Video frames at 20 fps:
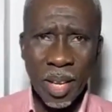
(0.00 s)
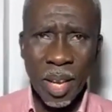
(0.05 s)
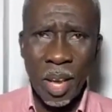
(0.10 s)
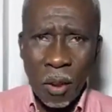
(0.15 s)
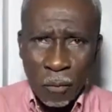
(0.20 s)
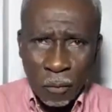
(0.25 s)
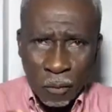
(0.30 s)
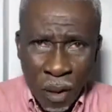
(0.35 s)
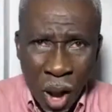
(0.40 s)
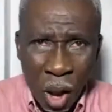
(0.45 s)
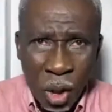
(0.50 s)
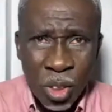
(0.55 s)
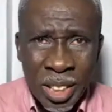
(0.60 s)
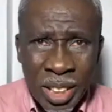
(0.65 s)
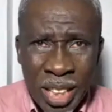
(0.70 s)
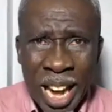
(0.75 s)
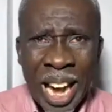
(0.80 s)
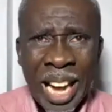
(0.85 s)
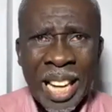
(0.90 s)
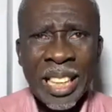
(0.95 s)
He
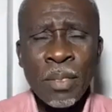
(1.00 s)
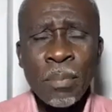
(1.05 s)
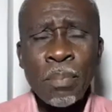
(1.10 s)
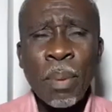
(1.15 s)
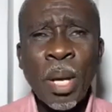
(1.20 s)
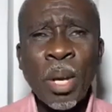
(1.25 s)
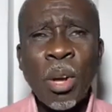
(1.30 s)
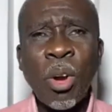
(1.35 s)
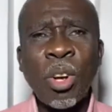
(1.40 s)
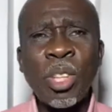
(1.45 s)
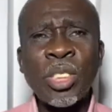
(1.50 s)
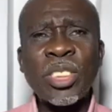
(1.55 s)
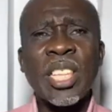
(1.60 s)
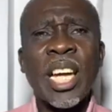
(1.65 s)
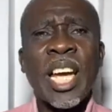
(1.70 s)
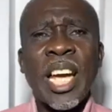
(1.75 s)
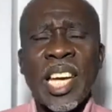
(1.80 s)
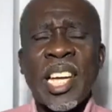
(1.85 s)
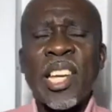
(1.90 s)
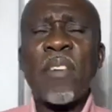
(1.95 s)
found none
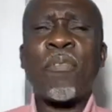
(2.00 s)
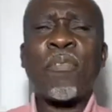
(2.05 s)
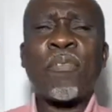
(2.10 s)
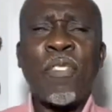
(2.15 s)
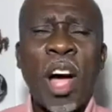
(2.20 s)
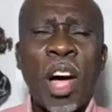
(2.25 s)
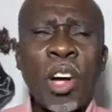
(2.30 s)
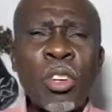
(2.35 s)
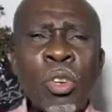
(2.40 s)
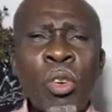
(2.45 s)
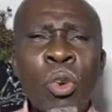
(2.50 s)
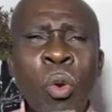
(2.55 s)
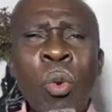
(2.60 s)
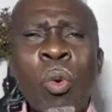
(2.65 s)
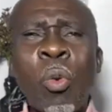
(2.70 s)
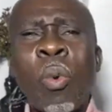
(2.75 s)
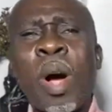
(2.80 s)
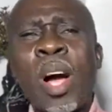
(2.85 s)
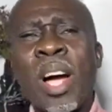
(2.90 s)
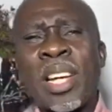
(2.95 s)
because he found no
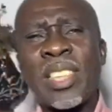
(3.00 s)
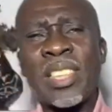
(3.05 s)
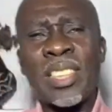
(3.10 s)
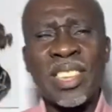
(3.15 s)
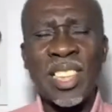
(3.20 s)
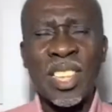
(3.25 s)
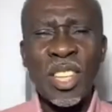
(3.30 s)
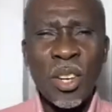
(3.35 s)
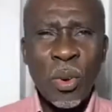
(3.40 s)
one